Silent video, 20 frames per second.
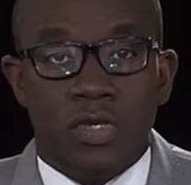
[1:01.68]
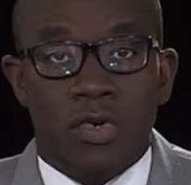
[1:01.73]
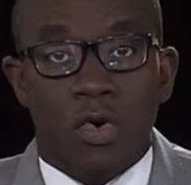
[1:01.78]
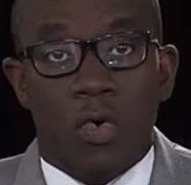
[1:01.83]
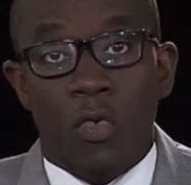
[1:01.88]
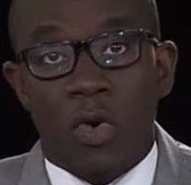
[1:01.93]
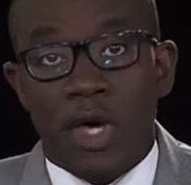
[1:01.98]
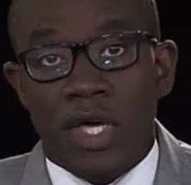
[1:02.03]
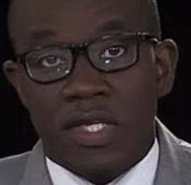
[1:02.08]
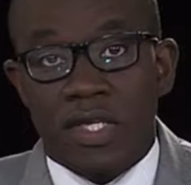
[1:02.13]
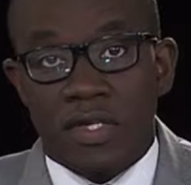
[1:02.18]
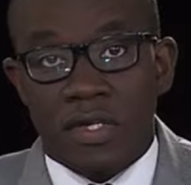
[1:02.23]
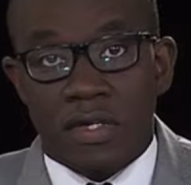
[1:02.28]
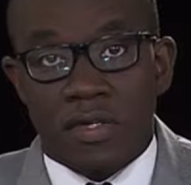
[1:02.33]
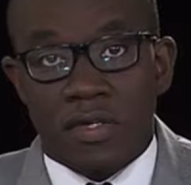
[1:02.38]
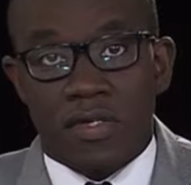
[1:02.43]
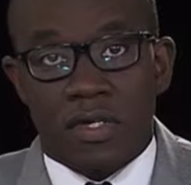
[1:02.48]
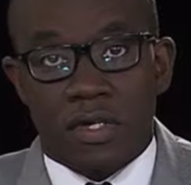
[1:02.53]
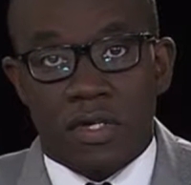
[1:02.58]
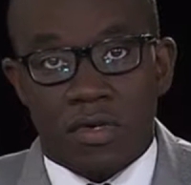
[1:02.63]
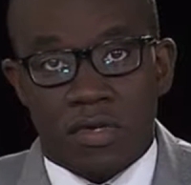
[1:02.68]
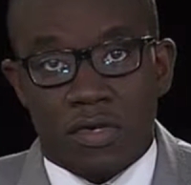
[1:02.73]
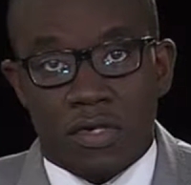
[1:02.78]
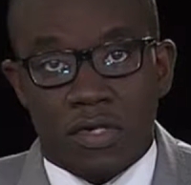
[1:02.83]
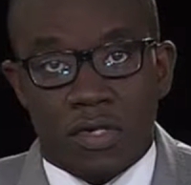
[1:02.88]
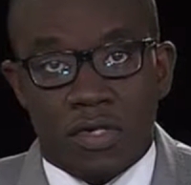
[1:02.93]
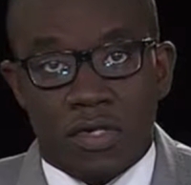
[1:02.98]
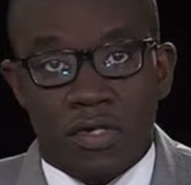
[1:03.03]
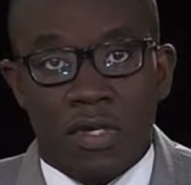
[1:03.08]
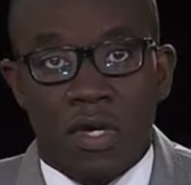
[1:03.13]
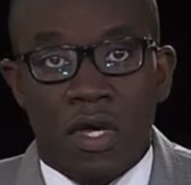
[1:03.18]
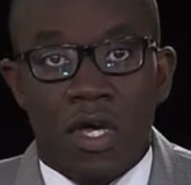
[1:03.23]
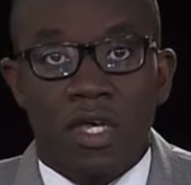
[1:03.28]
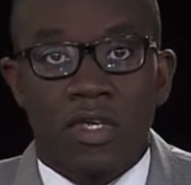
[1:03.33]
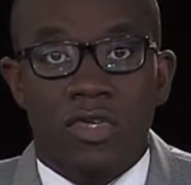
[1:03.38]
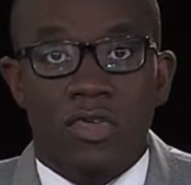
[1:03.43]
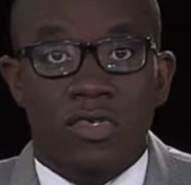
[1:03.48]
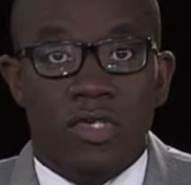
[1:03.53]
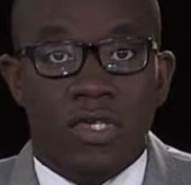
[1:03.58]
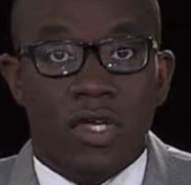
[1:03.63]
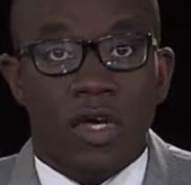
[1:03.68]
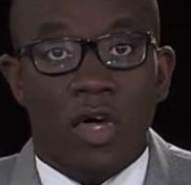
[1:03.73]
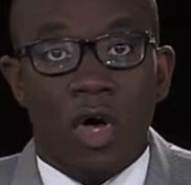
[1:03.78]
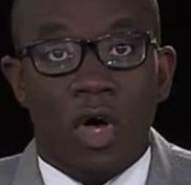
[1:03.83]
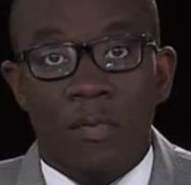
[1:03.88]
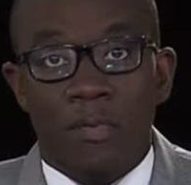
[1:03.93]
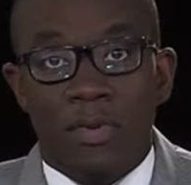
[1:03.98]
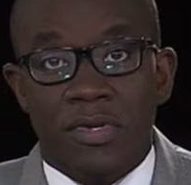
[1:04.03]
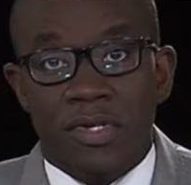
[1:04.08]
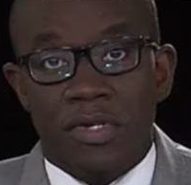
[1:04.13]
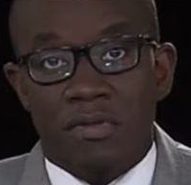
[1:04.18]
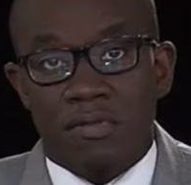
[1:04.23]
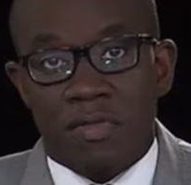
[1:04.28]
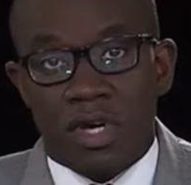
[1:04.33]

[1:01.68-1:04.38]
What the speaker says: or weighting securities using a composite